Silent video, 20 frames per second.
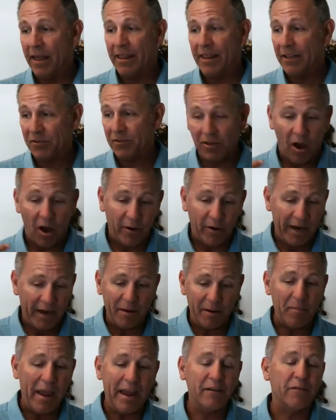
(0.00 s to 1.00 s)
That's already
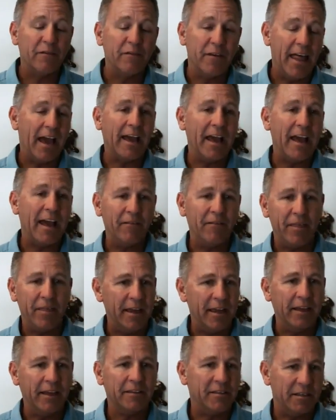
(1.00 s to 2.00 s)
made for that kind of a
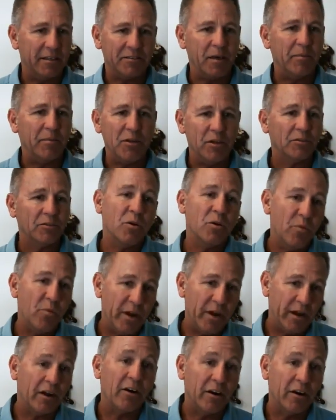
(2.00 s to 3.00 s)
thing. It's up to you. So
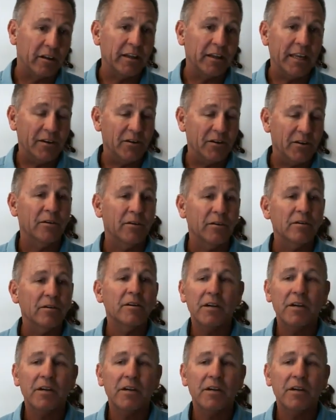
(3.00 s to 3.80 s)
we currently do.